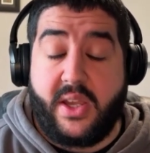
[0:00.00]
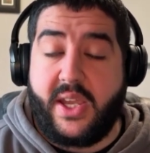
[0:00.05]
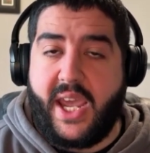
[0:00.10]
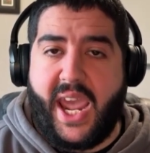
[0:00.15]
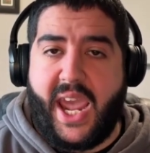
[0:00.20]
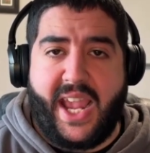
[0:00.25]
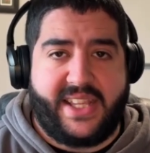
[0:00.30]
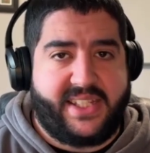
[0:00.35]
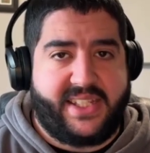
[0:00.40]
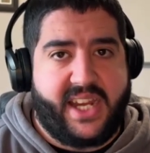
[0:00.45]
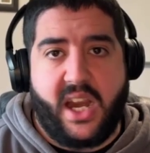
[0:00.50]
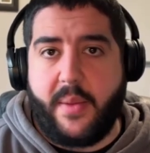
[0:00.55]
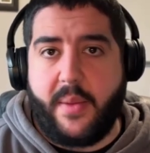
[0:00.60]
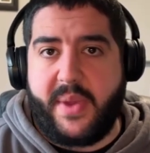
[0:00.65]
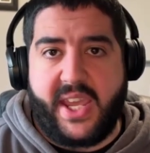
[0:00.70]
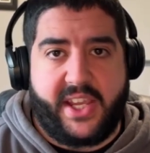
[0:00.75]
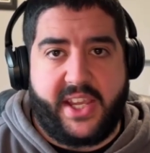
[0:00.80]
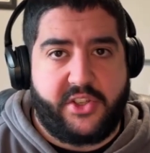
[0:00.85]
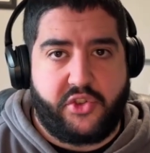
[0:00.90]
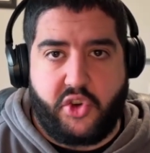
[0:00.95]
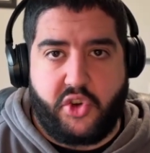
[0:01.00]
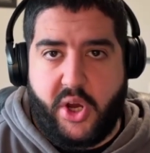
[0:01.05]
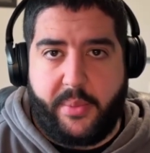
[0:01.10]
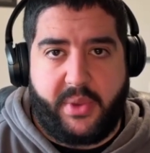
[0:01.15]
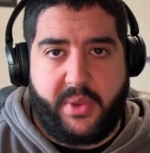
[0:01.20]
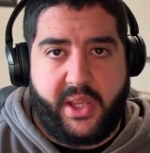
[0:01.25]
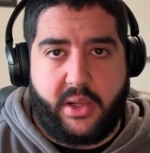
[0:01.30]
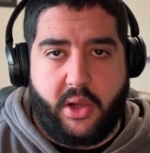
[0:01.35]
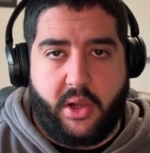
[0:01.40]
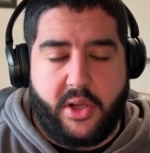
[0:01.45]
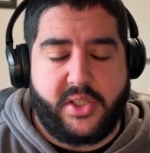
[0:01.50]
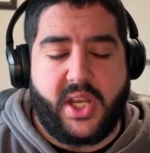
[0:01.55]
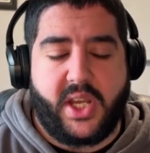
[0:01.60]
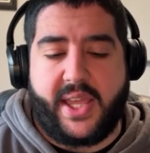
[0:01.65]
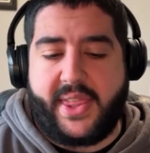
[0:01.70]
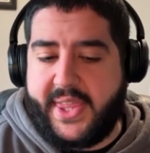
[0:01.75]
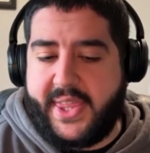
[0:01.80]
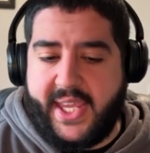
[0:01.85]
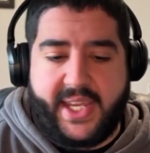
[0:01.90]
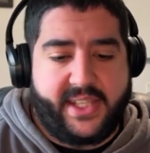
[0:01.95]
It's going to be extremely close. I
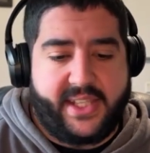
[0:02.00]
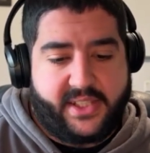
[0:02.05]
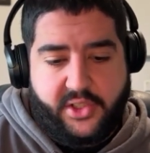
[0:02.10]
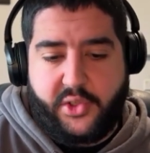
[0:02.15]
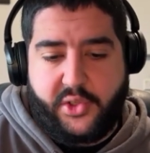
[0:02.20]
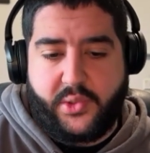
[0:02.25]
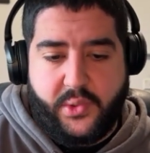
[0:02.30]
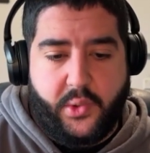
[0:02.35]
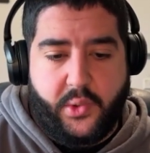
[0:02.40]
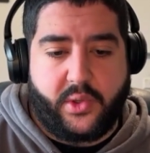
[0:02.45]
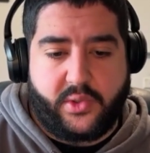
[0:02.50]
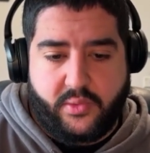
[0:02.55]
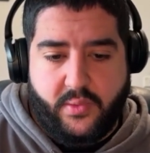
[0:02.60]
think it's a two-horse